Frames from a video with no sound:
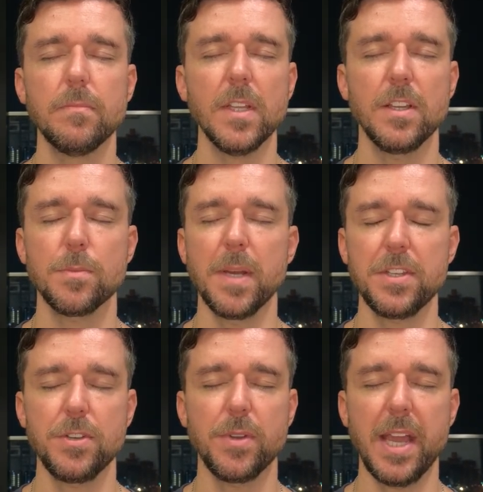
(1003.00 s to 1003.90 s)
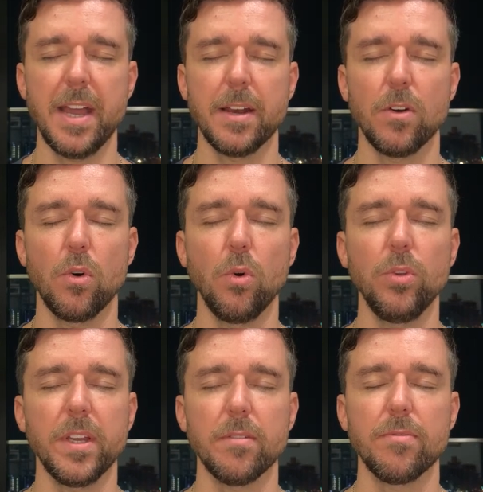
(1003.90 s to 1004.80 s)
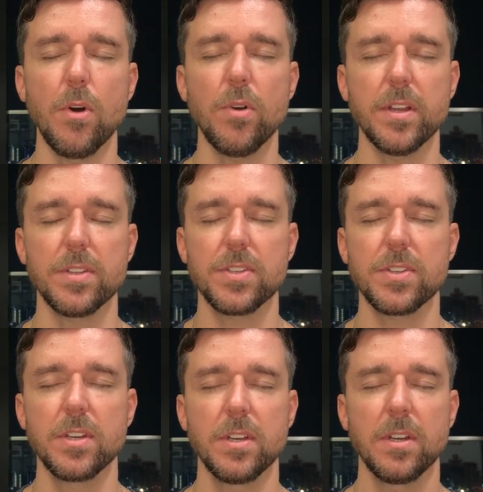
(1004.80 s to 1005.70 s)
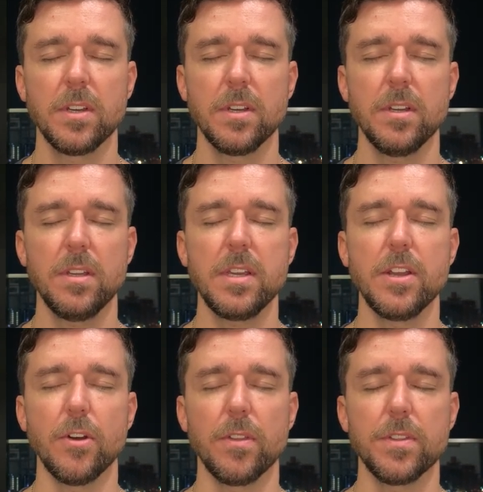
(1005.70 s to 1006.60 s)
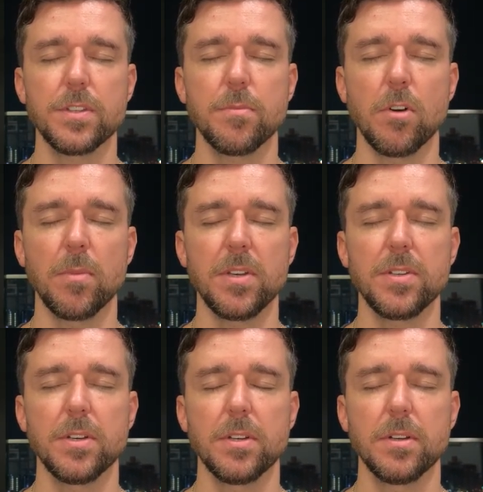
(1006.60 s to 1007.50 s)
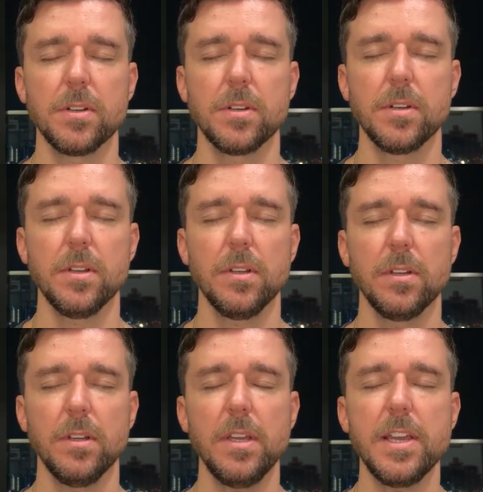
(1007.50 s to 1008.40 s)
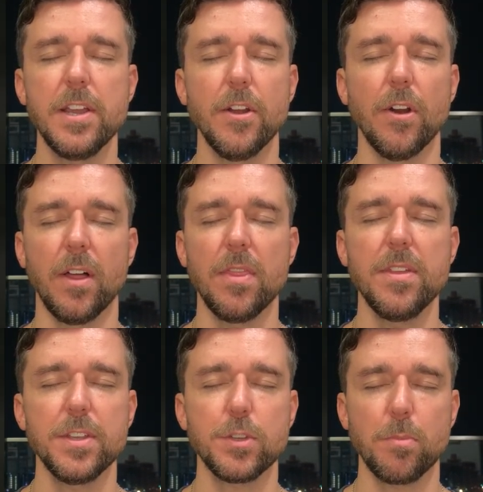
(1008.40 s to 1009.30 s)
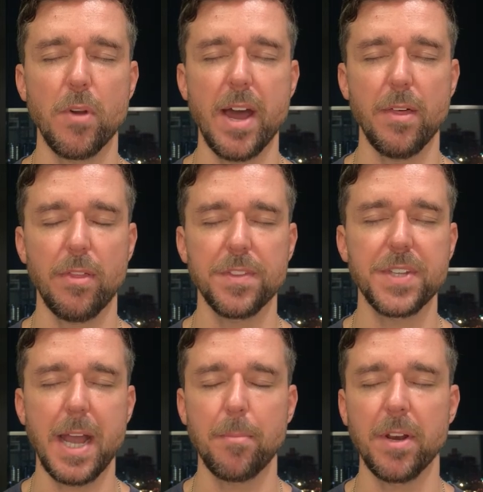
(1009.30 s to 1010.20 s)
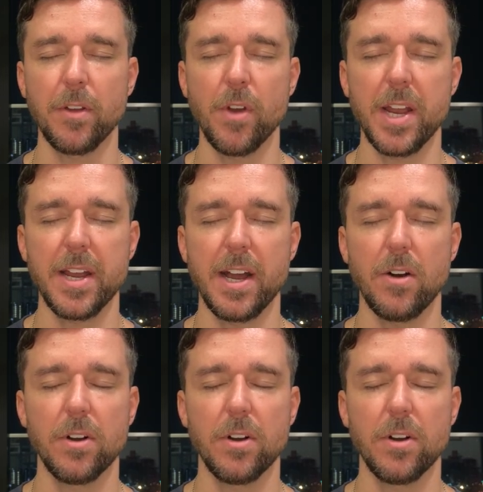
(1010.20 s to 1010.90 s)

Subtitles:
As best you can, holding focus here in this moment, here on this breath that's happening right now.